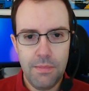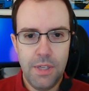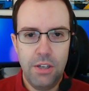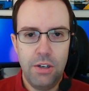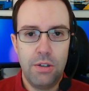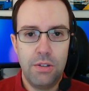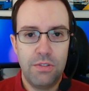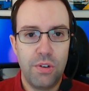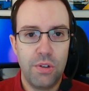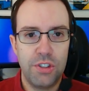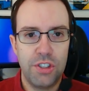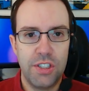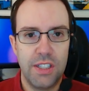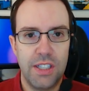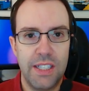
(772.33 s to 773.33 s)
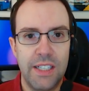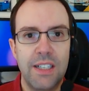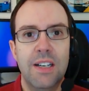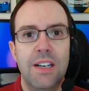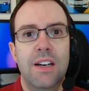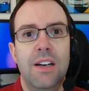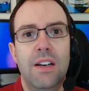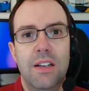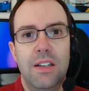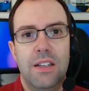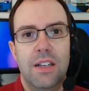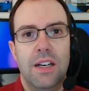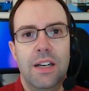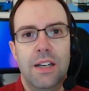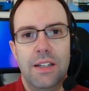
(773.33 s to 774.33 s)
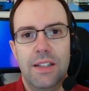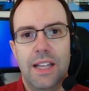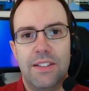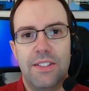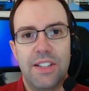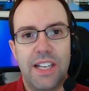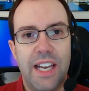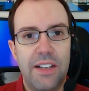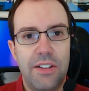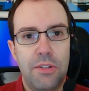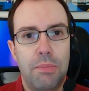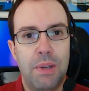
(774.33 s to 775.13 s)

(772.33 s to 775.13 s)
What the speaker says: Unfortunately, that's the case,